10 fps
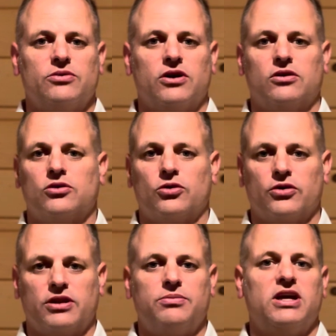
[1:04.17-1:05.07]
well? Or are
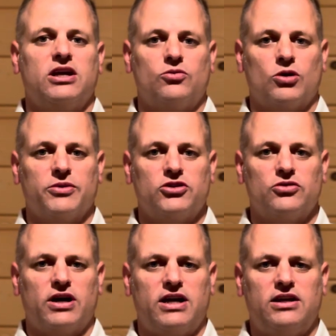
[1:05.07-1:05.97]
they pink, warm, and
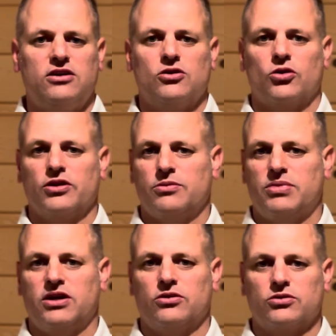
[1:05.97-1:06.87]
dry? Or are they
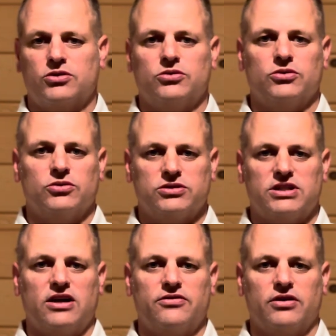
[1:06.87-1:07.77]
pale, cool,
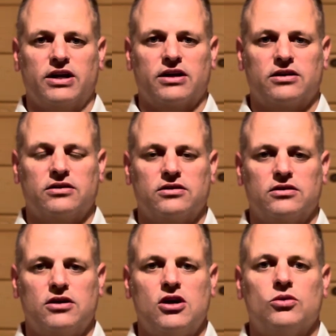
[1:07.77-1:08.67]
diaphoretic?
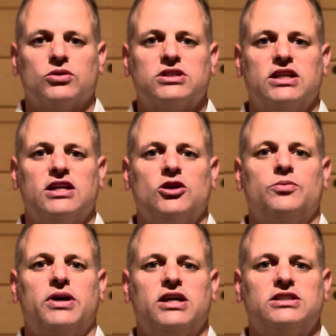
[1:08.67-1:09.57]
We'll say that your
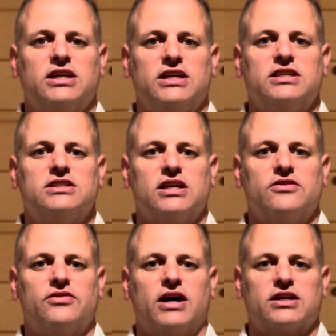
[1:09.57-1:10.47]
patient is in
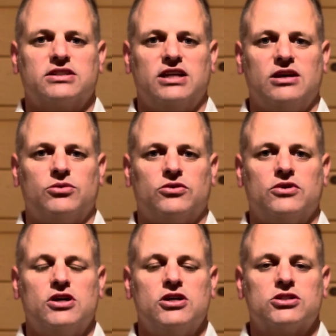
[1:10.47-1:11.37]
fact stable.
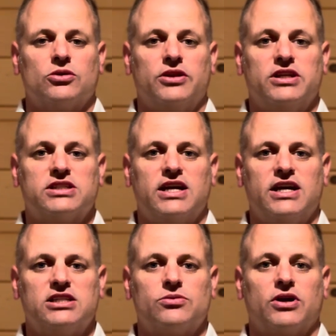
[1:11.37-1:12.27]
So in this
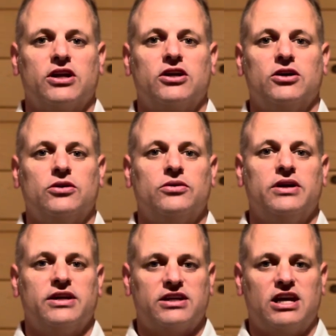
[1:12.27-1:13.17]
case, we're going to go
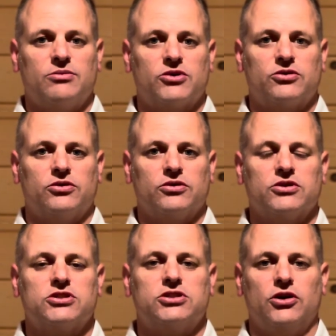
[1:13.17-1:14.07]
chemical.
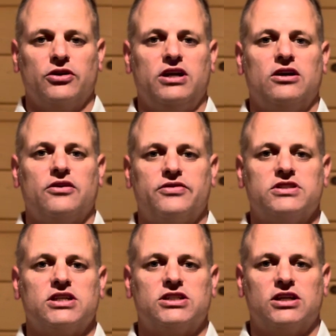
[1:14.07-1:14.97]
So your ER
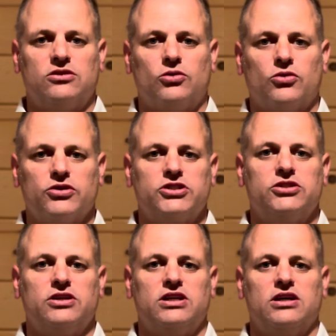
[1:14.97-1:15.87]
physician orders you
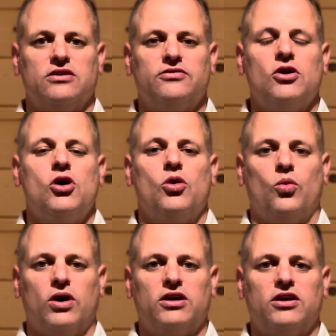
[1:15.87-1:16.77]
to give
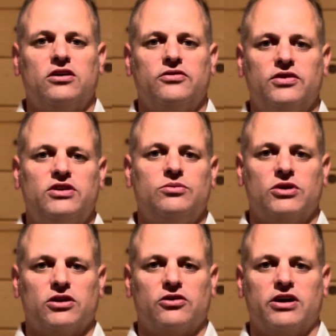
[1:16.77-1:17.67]
150
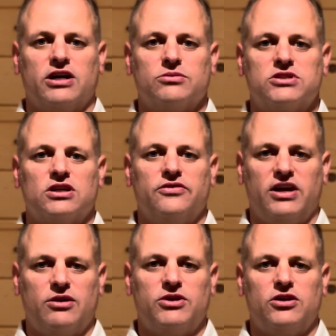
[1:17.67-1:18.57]
milligrams of
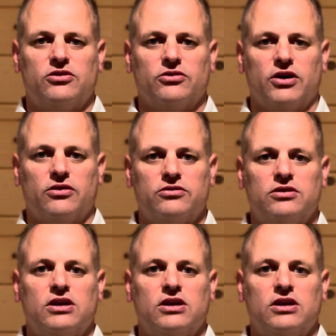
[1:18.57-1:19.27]
amiodarone